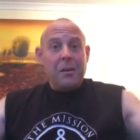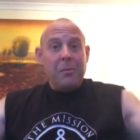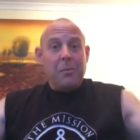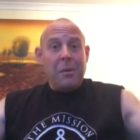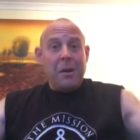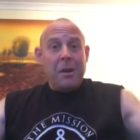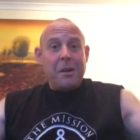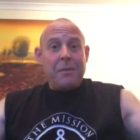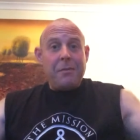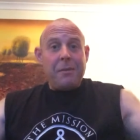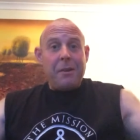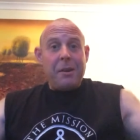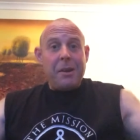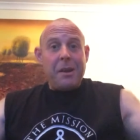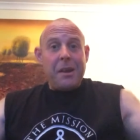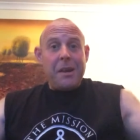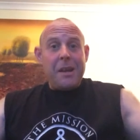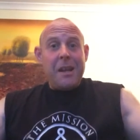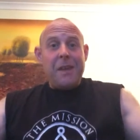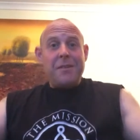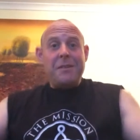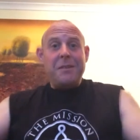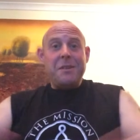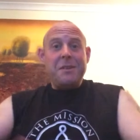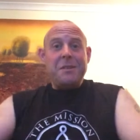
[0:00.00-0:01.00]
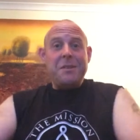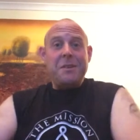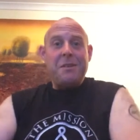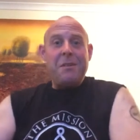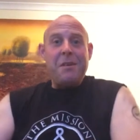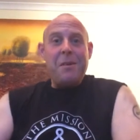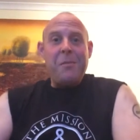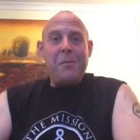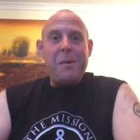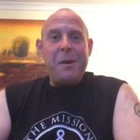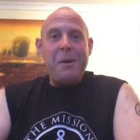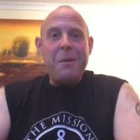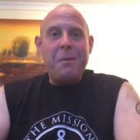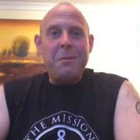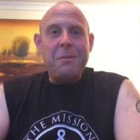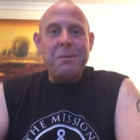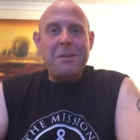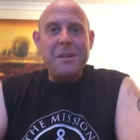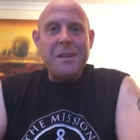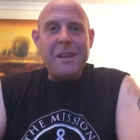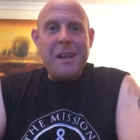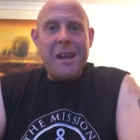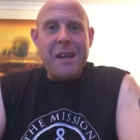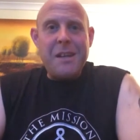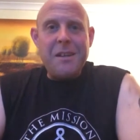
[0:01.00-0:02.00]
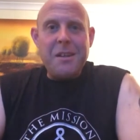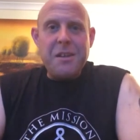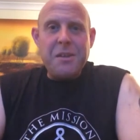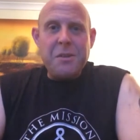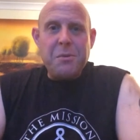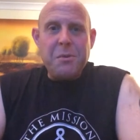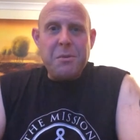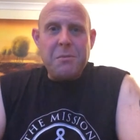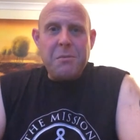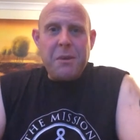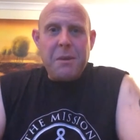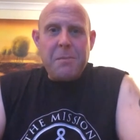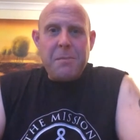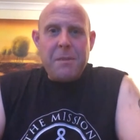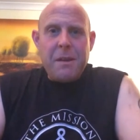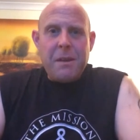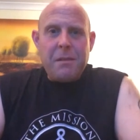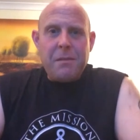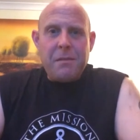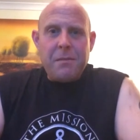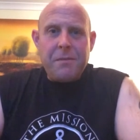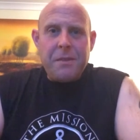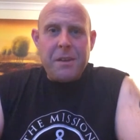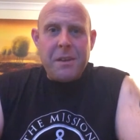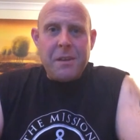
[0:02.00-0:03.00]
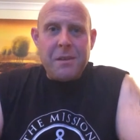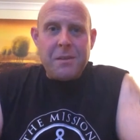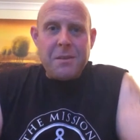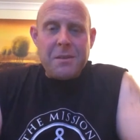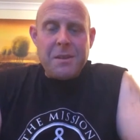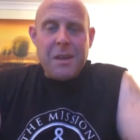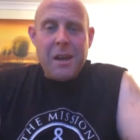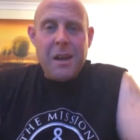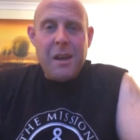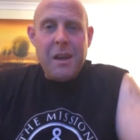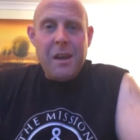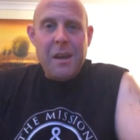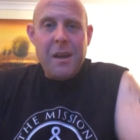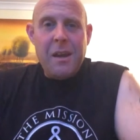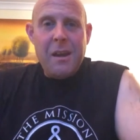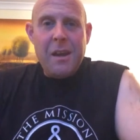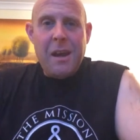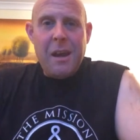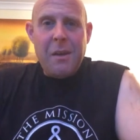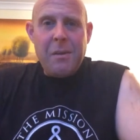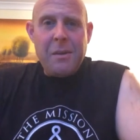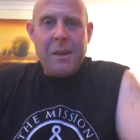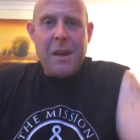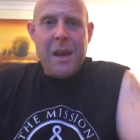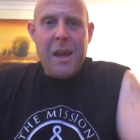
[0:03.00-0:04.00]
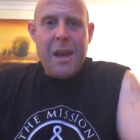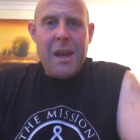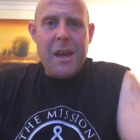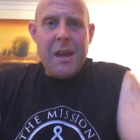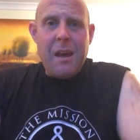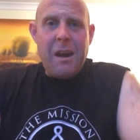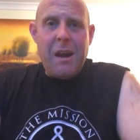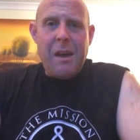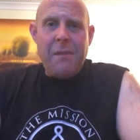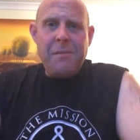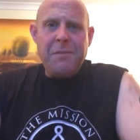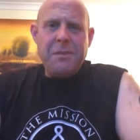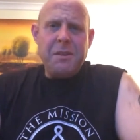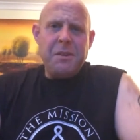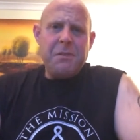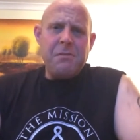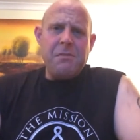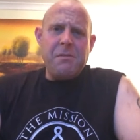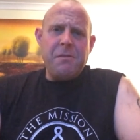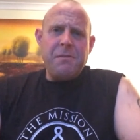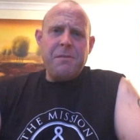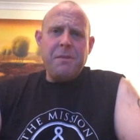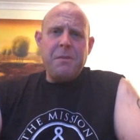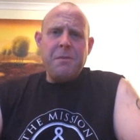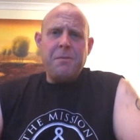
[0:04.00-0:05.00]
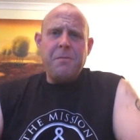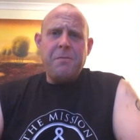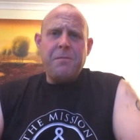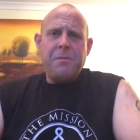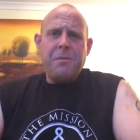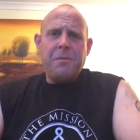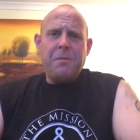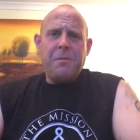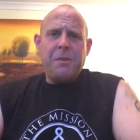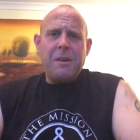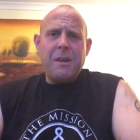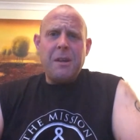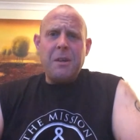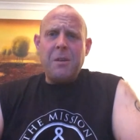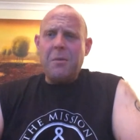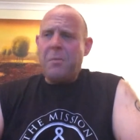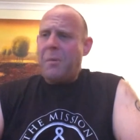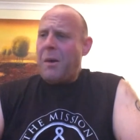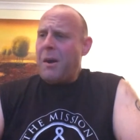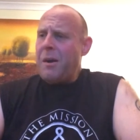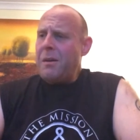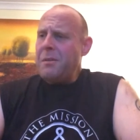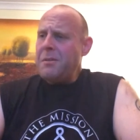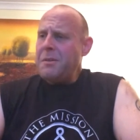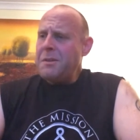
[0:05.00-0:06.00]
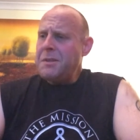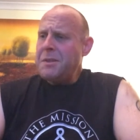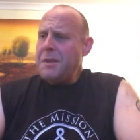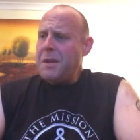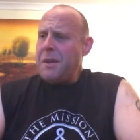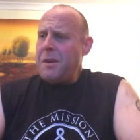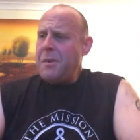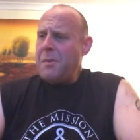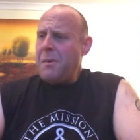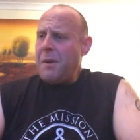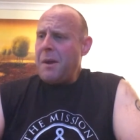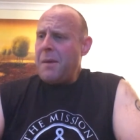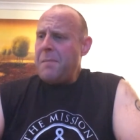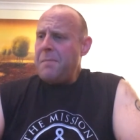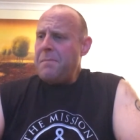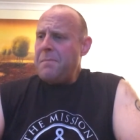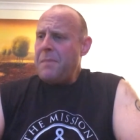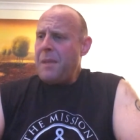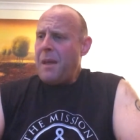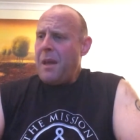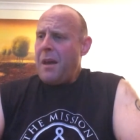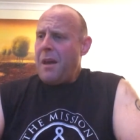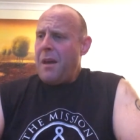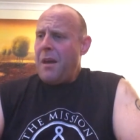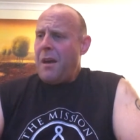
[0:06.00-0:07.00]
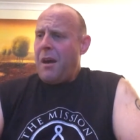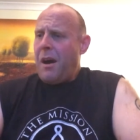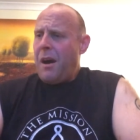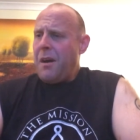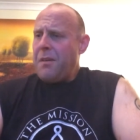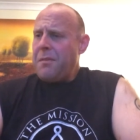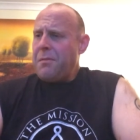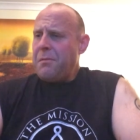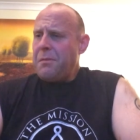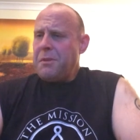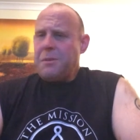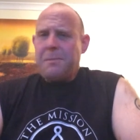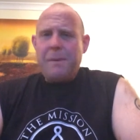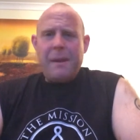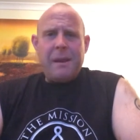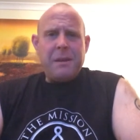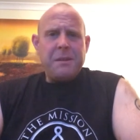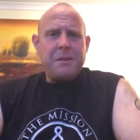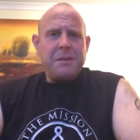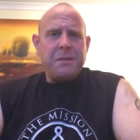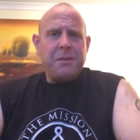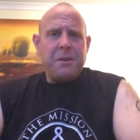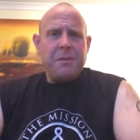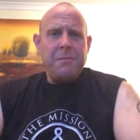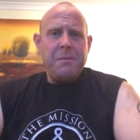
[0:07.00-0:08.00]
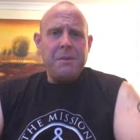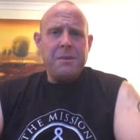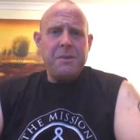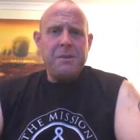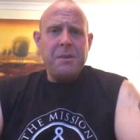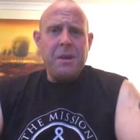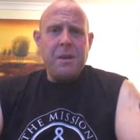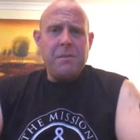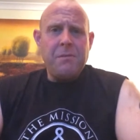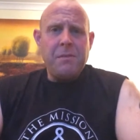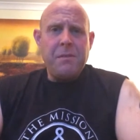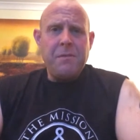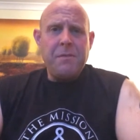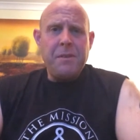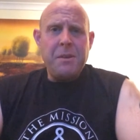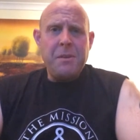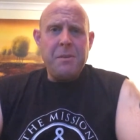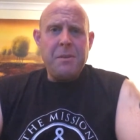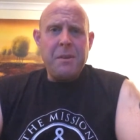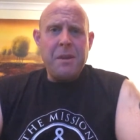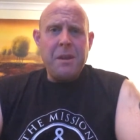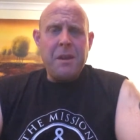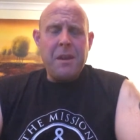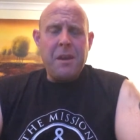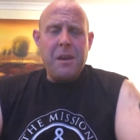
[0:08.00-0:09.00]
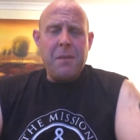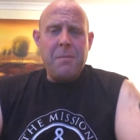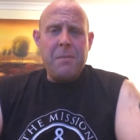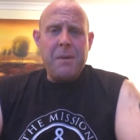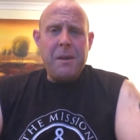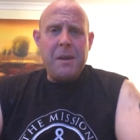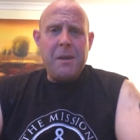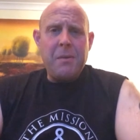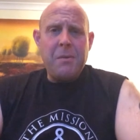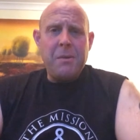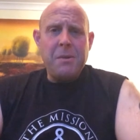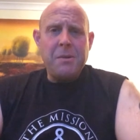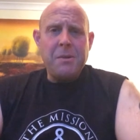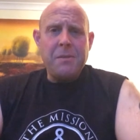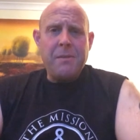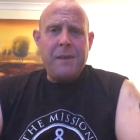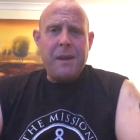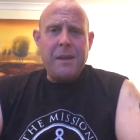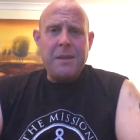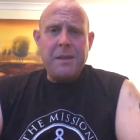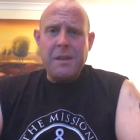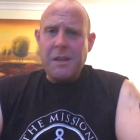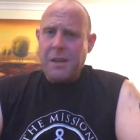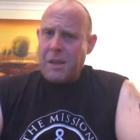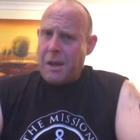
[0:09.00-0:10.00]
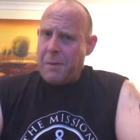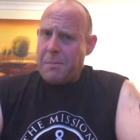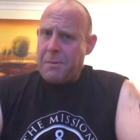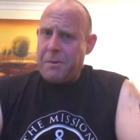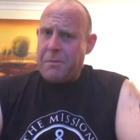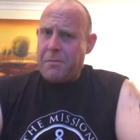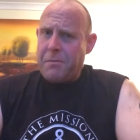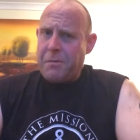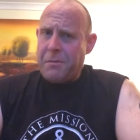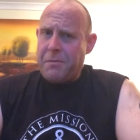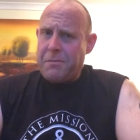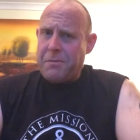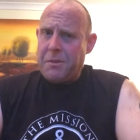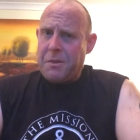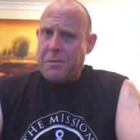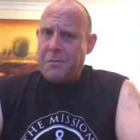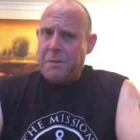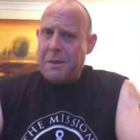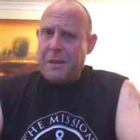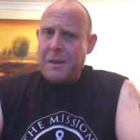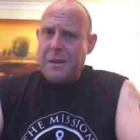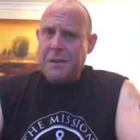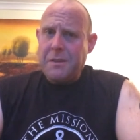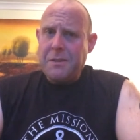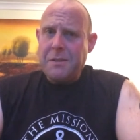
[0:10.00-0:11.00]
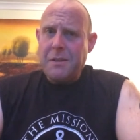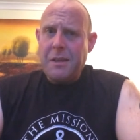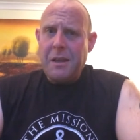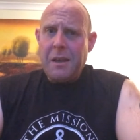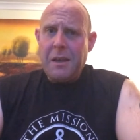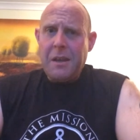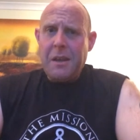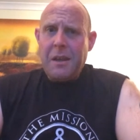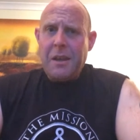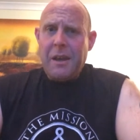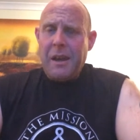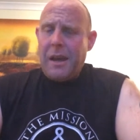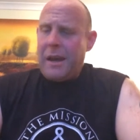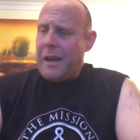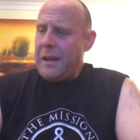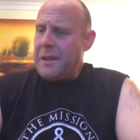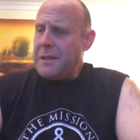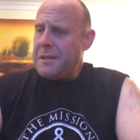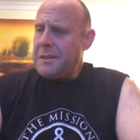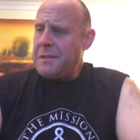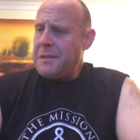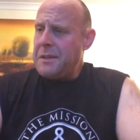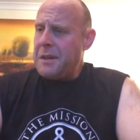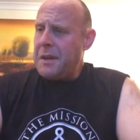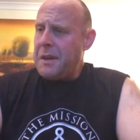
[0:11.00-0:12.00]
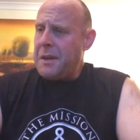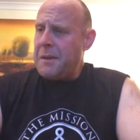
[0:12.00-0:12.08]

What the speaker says: Well, a very good evening to you, and welcome to yet another one of my beer reviews. Okay, I've done a review for a little while, so I thought it was about time I started reviewing a beer which I've had in the cupboard for a few weeks, and